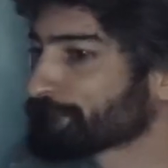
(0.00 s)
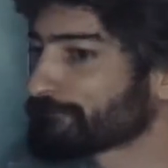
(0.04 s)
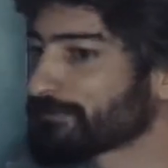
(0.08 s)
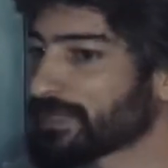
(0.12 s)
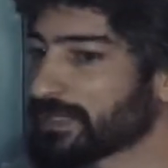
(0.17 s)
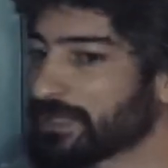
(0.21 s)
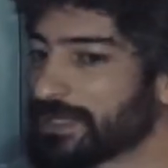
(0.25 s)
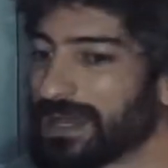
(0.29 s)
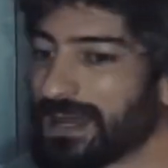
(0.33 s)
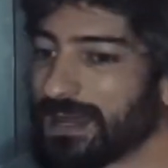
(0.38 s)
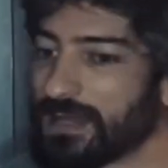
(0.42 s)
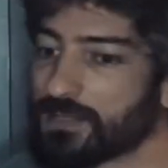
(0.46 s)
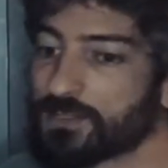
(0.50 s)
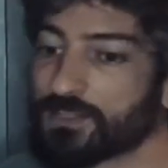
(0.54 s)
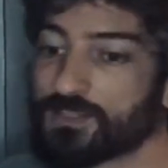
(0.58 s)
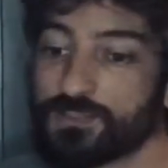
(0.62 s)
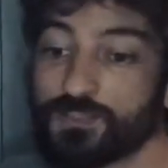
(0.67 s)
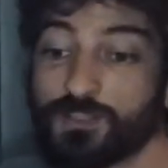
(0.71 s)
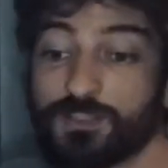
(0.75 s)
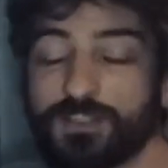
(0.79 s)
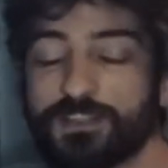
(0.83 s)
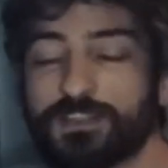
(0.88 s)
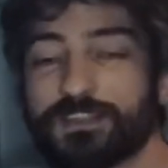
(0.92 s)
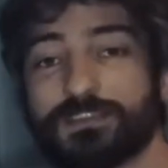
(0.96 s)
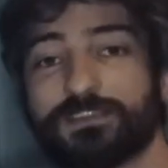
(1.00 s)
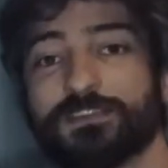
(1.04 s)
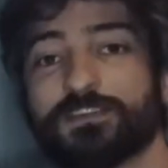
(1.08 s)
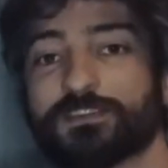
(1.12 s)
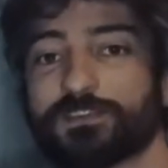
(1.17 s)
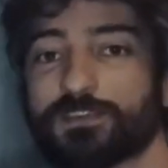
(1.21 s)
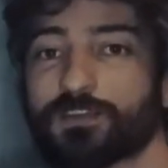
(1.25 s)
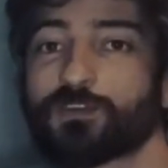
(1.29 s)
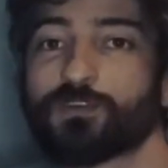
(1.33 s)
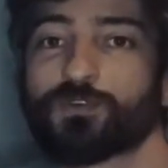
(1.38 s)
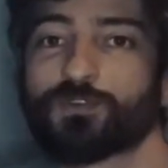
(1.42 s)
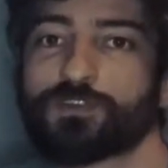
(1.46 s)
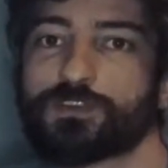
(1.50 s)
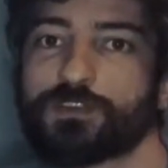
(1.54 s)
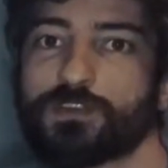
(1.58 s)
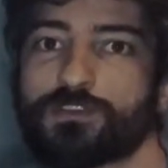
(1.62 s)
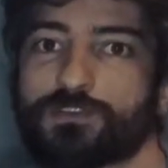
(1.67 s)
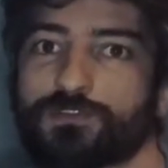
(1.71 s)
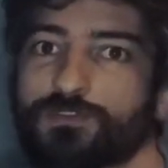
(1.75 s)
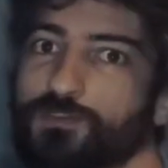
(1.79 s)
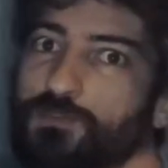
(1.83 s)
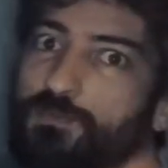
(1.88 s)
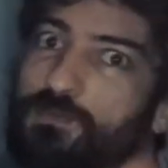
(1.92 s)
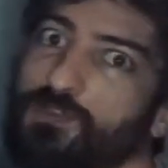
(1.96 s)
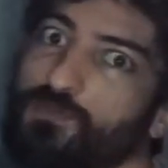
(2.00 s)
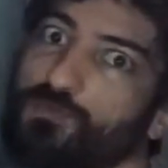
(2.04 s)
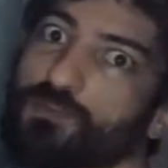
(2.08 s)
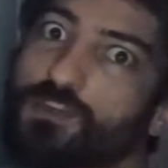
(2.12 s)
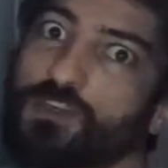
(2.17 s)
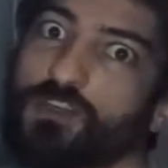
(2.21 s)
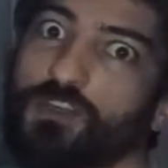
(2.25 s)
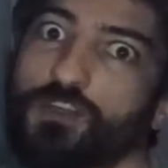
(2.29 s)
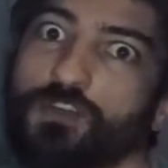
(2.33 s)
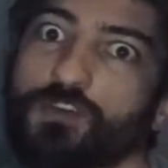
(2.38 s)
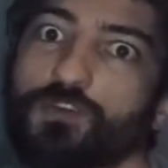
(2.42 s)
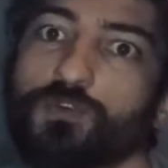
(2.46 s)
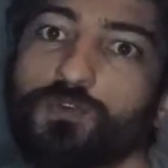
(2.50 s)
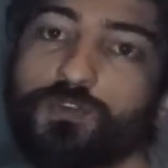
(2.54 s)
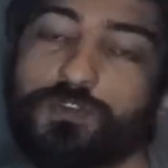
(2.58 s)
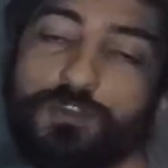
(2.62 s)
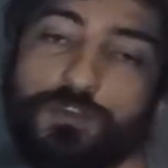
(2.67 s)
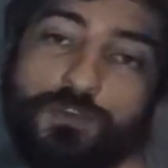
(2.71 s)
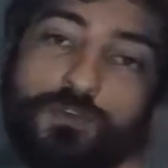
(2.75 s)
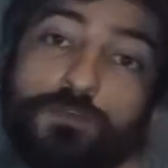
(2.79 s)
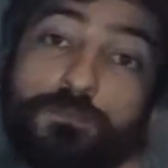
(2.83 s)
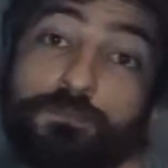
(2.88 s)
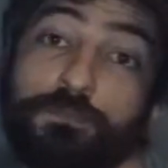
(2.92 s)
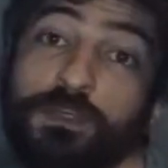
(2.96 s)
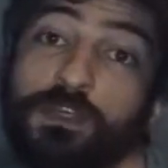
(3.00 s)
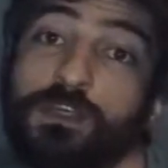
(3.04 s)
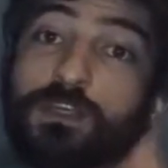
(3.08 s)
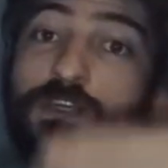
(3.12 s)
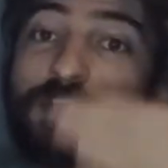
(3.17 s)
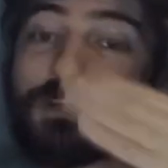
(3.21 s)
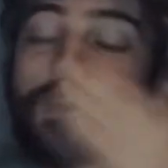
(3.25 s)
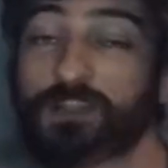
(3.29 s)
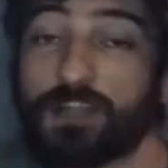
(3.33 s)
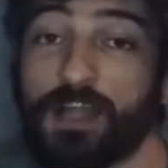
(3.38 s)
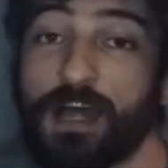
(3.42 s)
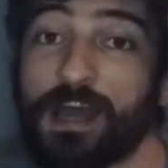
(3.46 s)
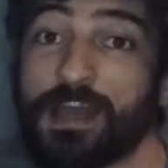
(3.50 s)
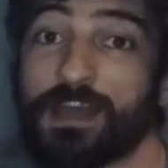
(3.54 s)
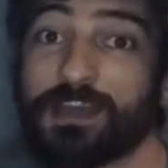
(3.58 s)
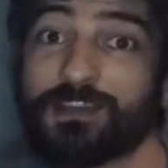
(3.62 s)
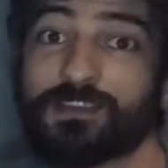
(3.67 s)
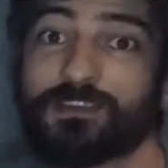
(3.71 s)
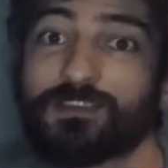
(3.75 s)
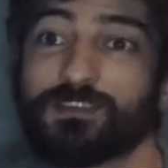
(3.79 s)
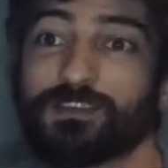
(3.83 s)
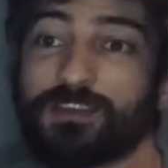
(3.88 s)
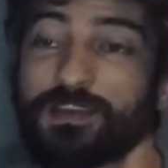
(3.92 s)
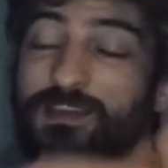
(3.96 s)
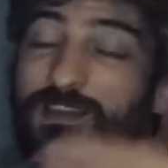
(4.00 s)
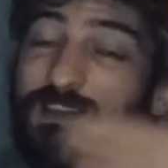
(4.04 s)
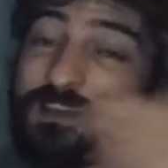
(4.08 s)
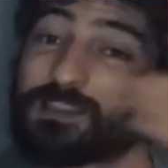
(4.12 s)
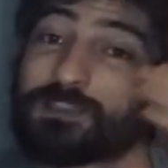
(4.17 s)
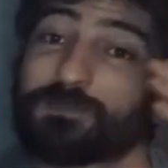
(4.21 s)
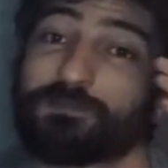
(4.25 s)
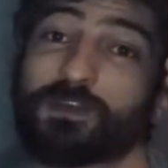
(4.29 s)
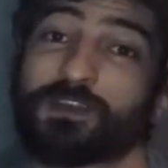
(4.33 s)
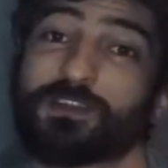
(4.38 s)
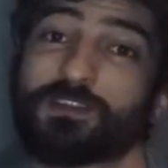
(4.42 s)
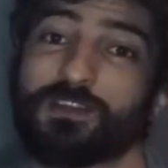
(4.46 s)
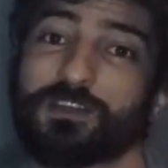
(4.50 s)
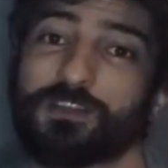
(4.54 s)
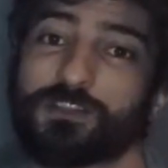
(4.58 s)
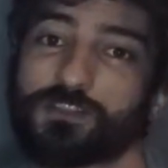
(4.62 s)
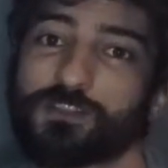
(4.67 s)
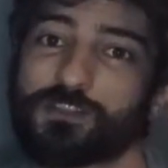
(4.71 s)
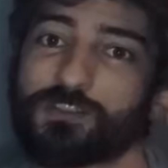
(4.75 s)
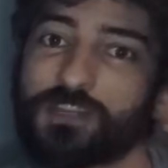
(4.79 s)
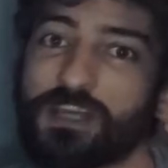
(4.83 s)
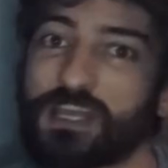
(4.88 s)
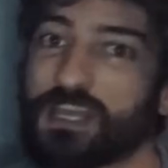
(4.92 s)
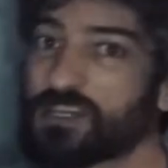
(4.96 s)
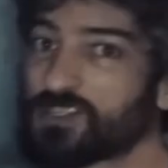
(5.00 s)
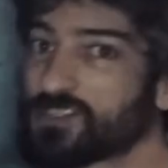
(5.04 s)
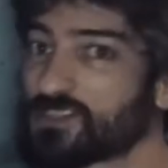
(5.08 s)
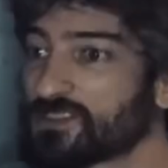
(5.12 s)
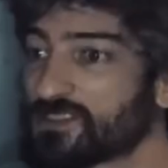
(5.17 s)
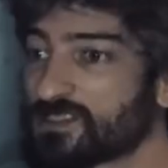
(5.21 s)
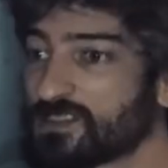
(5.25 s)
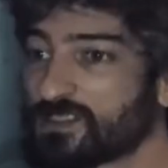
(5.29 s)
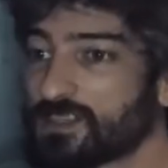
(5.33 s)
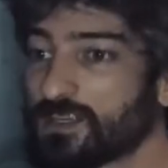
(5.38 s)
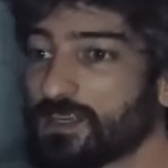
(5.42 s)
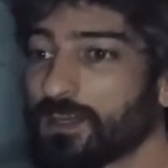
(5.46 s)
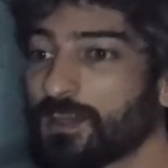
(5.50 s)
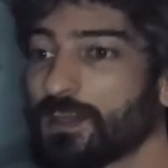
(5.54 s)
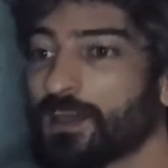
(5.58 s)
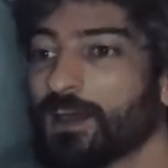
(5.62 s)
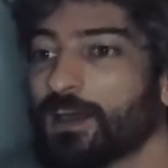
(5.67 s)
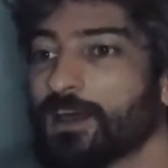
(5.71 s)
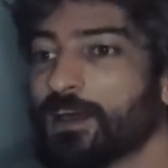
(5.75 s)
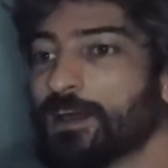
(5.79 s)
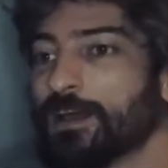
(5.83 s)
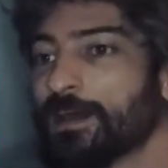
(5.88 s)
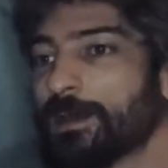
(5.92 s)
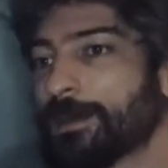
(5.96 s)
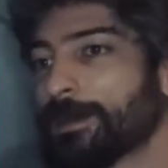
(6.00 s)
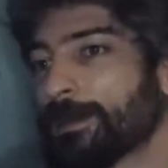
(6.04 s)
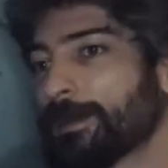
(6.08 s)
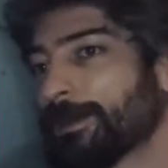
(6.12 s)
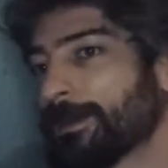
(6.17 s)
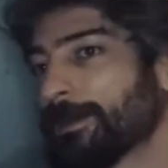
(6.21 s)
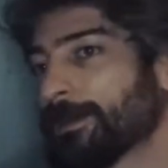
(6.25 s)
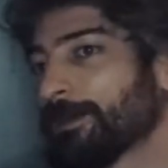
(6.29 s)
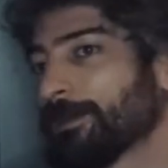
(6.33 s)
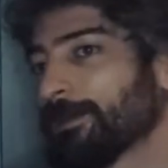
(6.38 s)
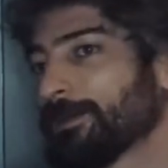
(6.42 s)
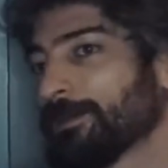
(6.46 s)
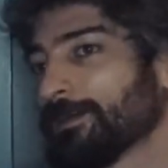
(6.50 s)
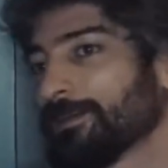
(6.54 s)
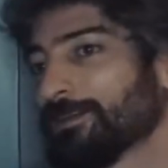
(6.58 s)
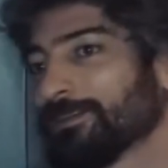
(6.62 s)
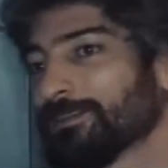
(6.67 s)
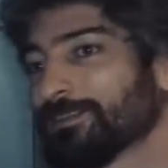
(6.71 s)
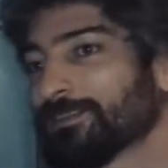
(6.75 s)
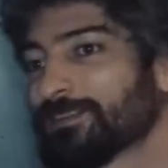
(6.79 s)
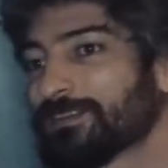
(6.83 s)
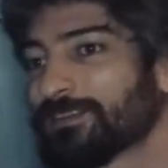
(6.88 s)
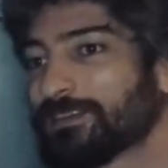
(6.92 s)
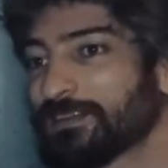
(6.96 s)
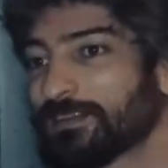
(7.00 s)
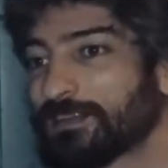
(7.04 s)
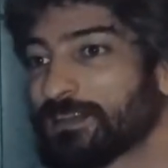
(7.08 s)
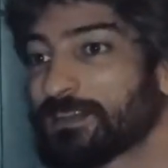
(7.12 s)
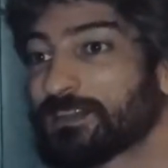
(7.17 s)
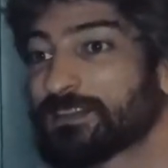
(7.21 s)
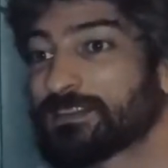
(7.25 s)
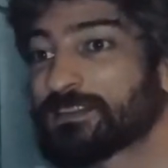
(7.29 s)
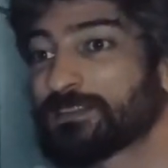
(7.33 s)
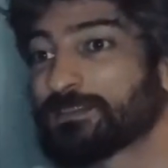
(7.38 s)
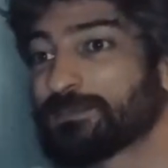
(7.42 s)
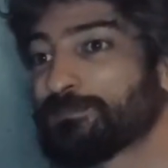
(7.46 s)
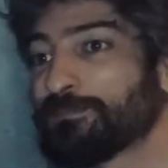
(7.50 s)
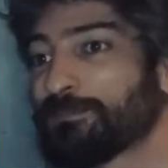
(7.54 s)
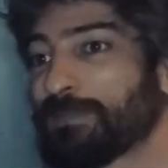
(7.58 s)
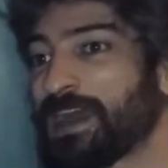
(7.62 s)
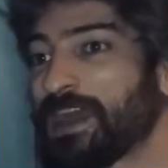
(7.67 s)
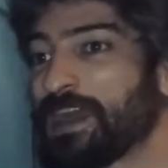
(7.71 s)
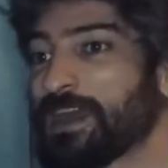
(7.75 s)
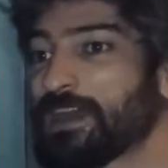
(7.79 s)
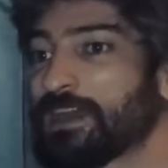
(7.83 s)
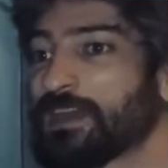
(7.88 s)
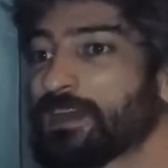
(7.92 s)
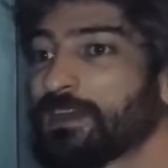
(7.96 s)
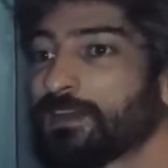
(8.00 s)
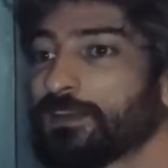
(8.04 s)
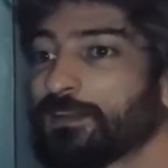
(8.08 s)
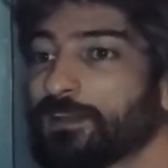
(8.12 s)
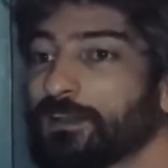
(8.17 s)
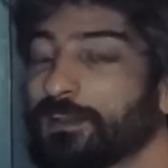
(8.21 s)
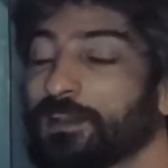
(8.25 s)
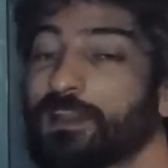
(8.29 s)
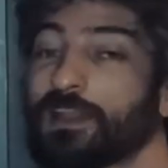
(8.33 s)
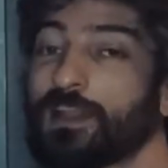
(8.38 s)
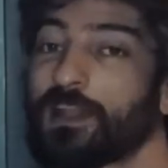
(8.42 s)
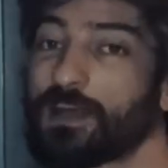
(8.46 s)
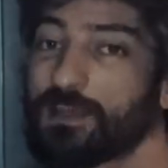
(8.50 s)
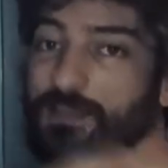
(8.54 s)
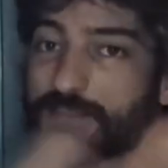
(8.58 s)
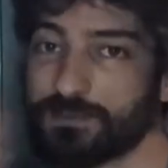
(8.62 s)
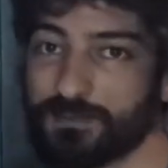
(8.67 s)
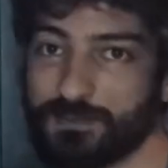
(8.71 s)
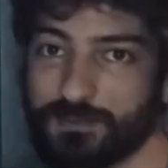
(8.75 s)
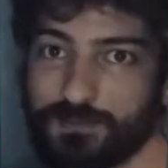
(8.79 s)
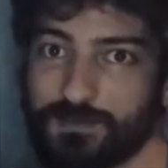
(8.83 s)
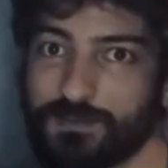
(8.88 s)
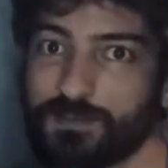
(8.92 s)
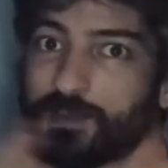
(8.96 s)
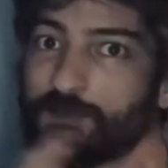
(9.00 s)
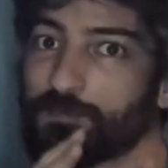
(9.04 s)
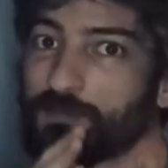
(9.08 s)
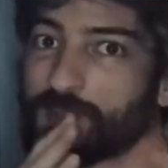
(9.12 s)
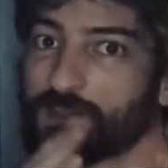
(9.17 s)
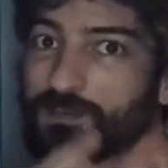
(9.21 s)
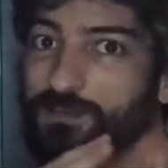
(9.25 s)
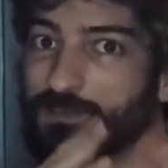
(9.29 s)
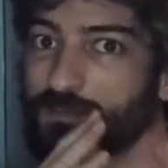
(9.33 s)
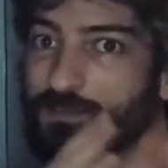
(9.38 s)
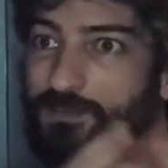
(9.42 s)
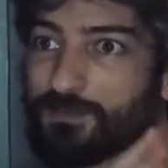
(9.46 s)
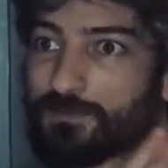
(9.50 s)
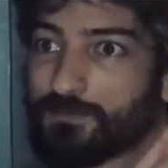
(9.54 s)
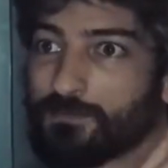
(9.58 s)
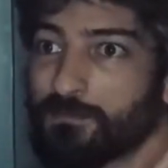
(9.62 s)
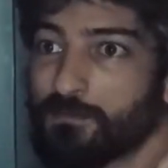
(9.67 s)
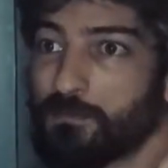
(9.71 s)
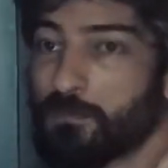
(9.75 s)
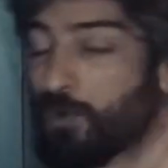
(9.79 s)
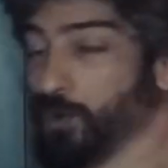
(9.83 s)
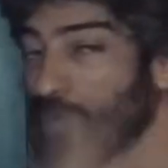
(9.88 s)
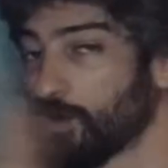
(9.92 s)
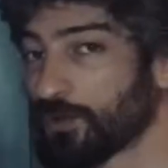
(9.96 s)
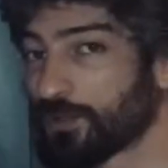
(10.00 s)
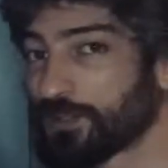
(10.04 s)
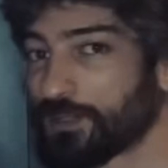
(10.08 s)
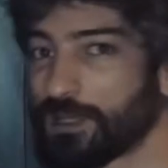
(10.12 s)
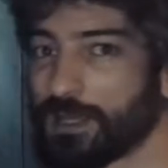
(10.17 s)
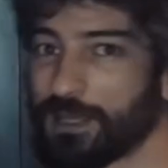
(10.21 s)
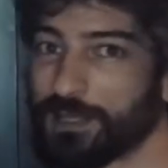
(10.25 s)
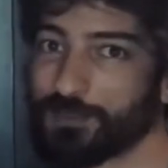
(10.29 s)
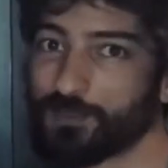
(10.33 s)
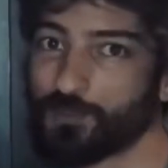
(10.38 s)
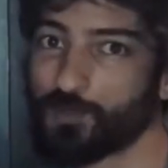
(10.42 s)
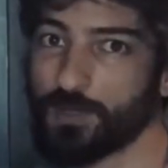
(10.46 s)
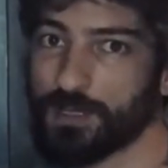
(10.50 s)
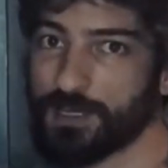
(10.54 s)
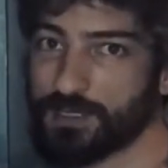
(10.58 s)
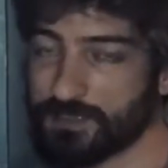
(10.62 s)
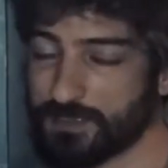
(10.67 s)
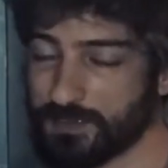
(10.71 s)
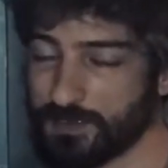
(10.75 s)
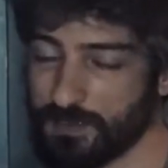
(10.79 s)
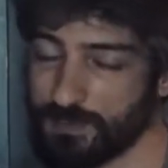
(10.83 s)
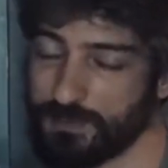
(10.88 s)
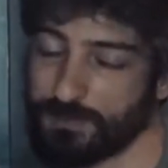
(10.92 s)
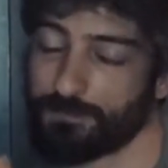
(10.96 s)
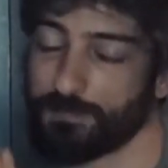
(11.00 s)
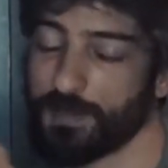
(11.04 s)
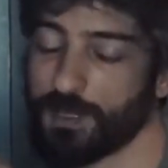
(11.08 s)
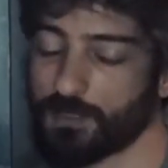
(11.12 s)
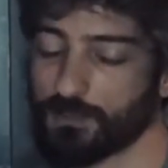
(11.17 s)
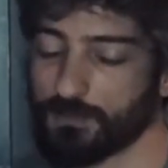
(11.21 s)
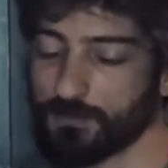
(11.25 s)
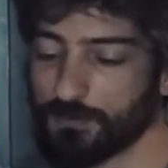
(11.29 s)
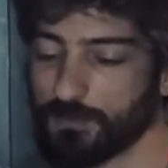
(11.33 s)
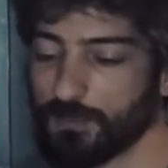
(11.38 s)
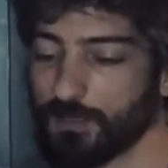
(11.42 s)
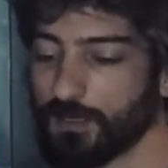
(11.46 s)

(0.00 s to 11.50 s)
yeah, it needs a consensus between you, DOP, client, expectation, agency, and things may last a bit more than you expect.